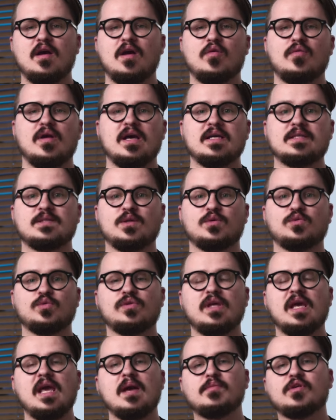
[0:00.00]
Alright, so
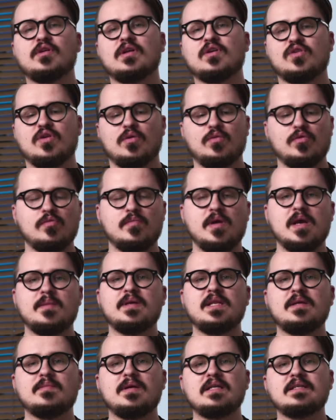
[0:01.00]
today I'm gonna show you my
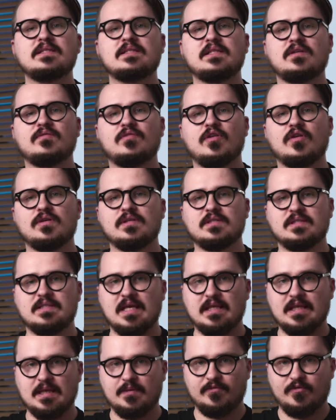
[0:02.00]
minimalistic vlogging
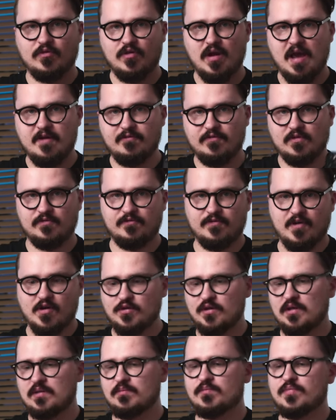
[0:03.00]
setup for iPhone
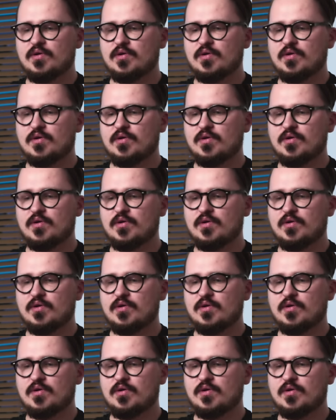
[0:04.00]
13